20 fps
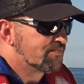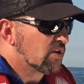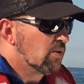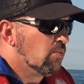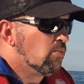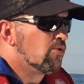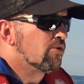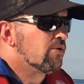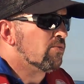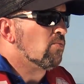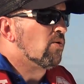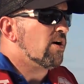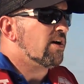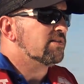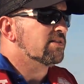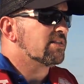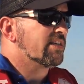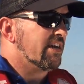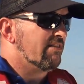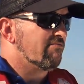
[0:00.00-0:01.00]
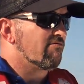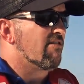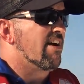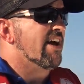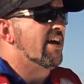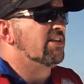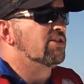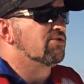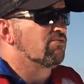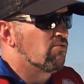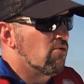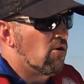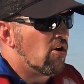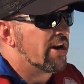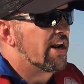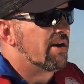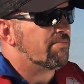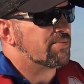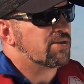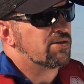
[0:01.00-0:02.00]
Wooden ones can range right
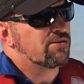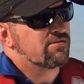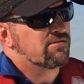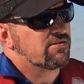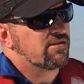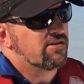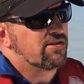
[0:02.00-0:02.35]
up to